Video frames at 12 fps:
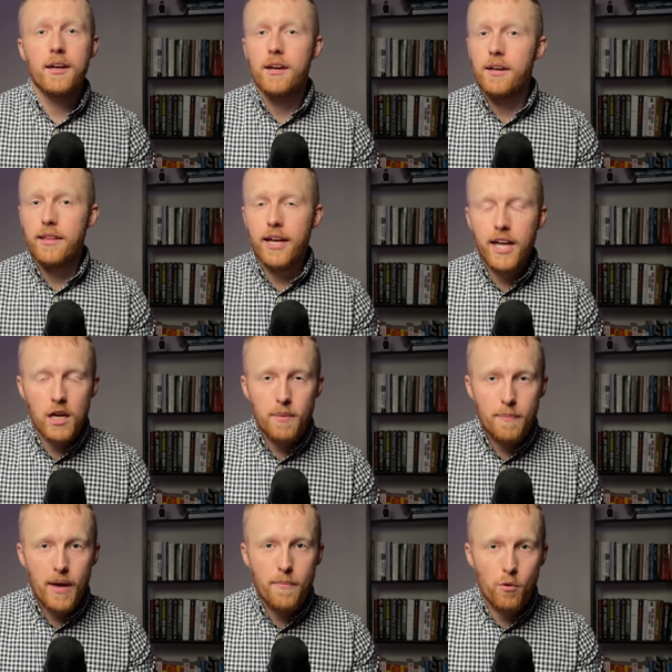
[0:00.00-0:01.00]
there are going to be
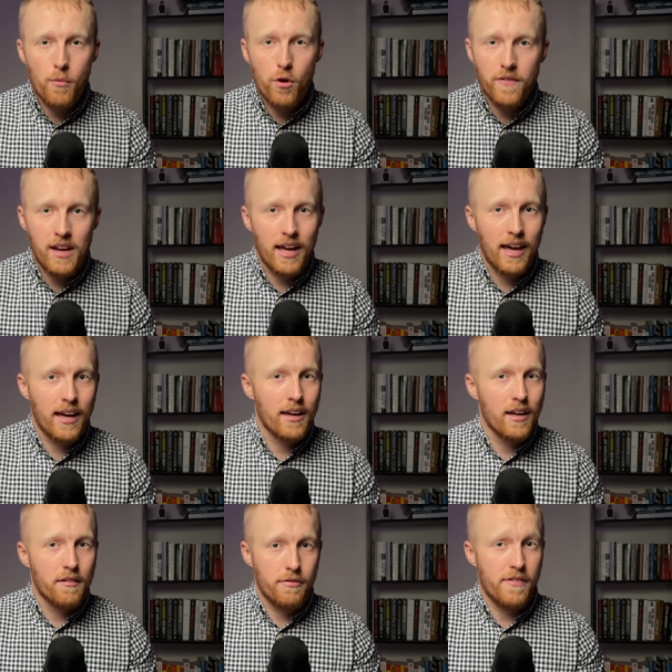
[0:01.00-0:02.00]
people moving here
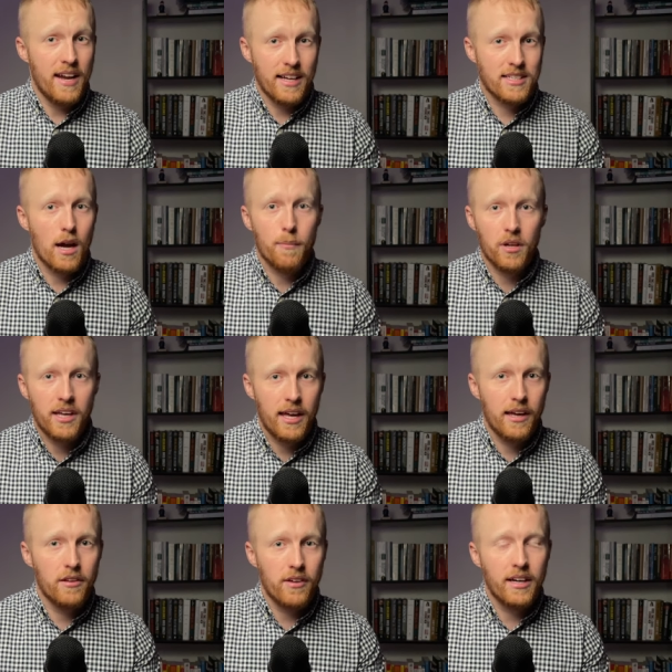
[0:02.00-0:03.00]
for the next couple of
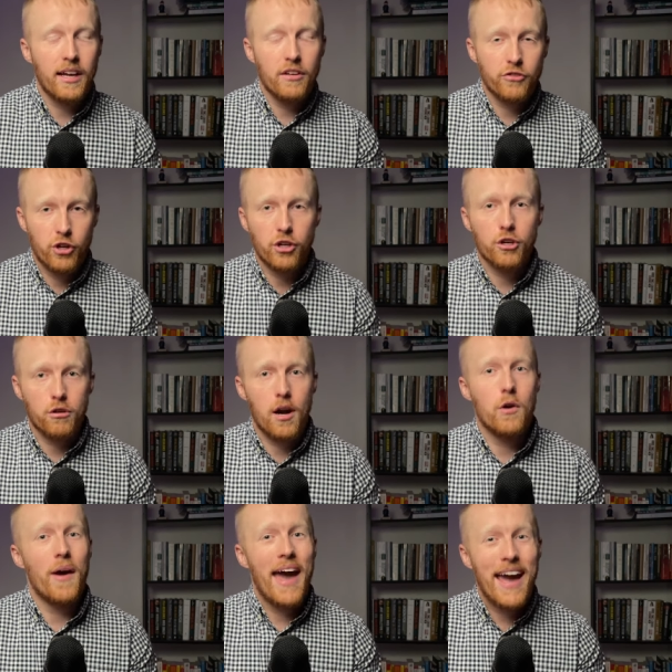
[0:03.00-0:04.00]
years, and it is going to
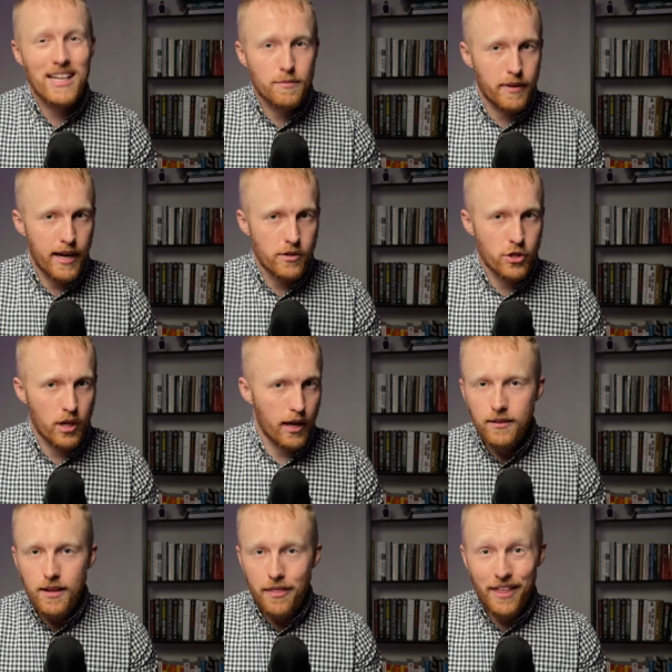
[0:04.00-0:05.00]
grow
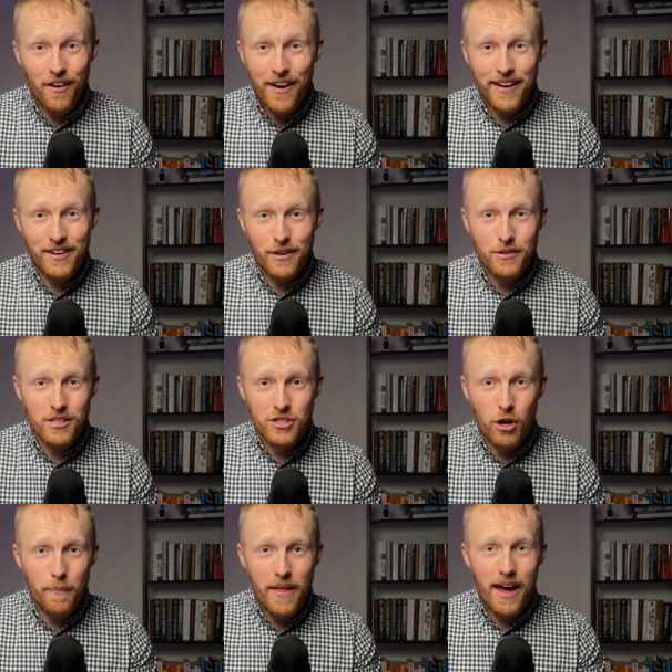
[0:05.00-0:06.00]
exponentially. Nothing I can do to
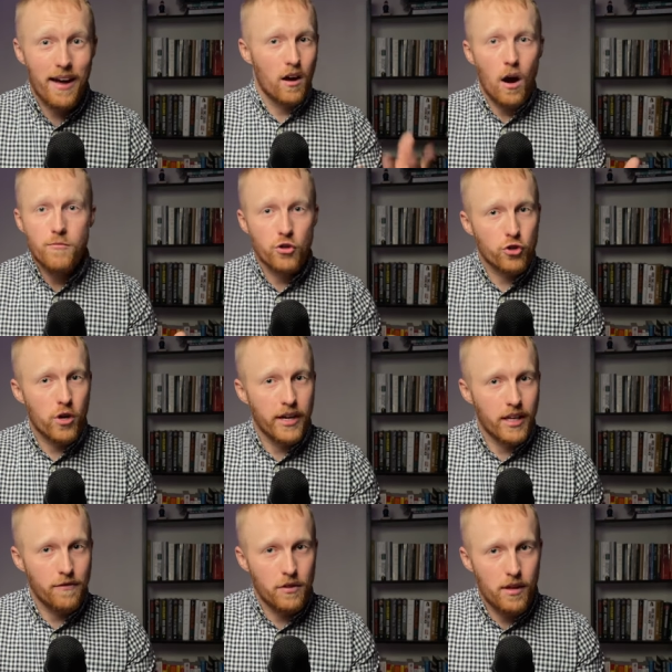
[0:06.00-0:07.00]
stop that. I'm just trying to
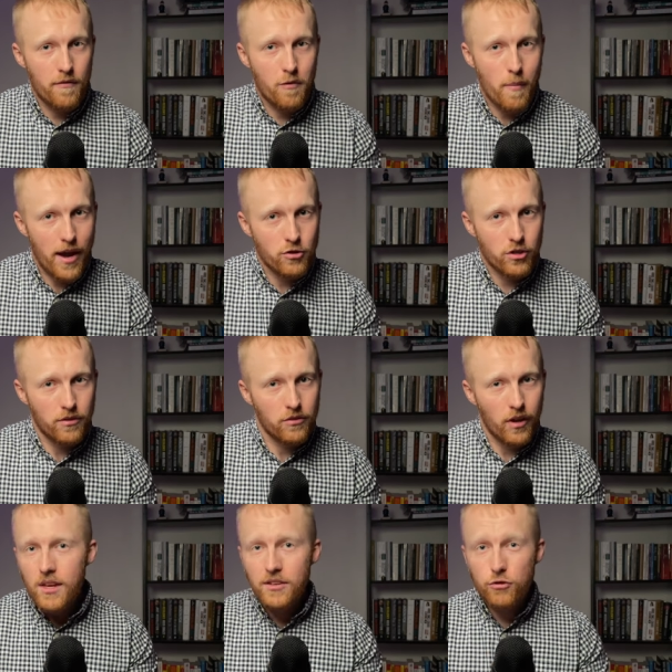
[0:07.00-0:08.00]
give you the information.
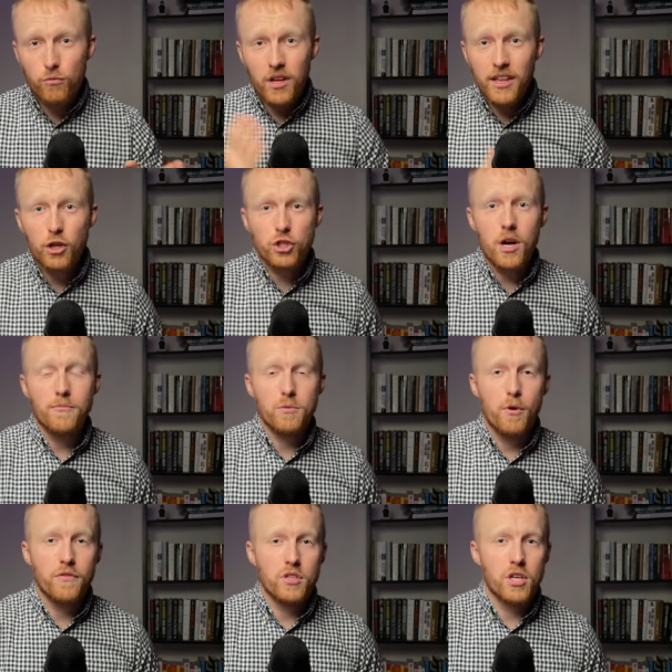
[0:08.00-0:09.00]
So it's a really good time to
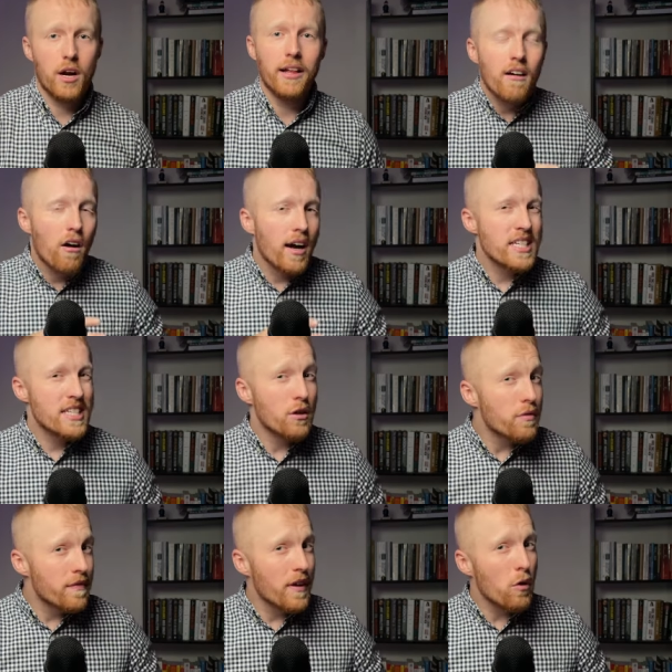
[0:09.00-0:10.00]
move to Tyler. I still
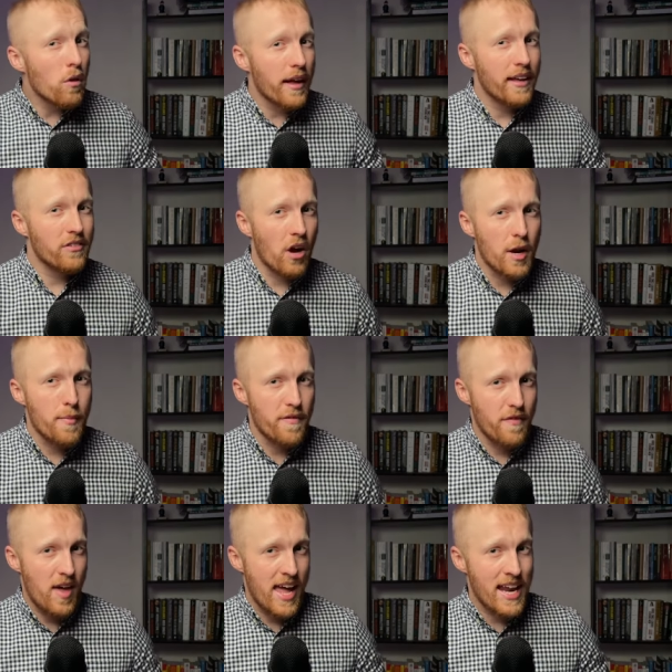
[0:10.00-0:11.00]
feel like it's kind of a bit
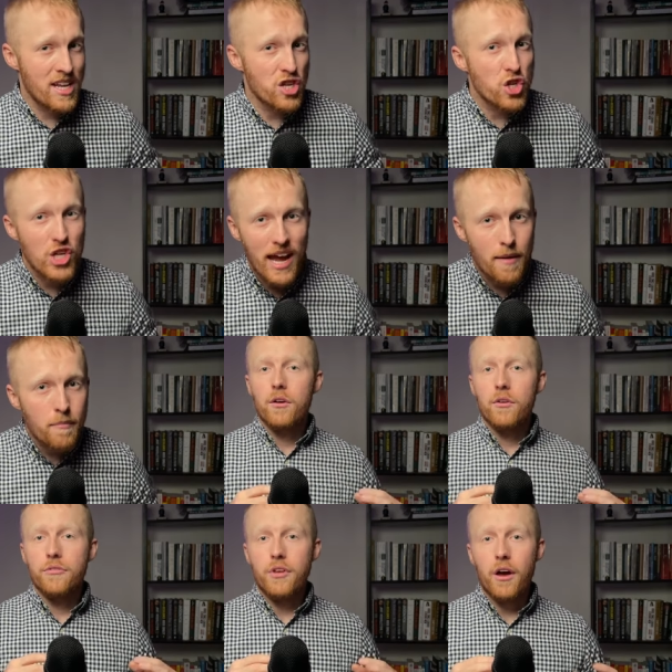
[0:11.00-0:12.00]
of a hidden gem.
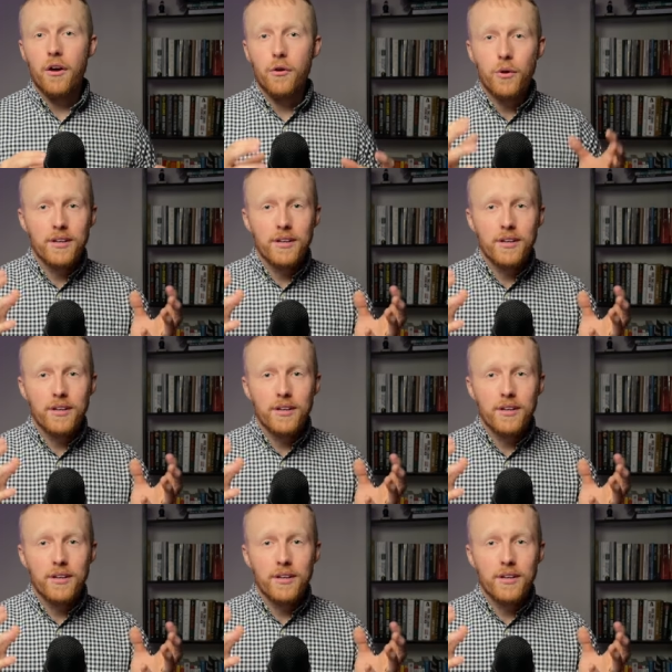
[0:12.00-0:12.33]
So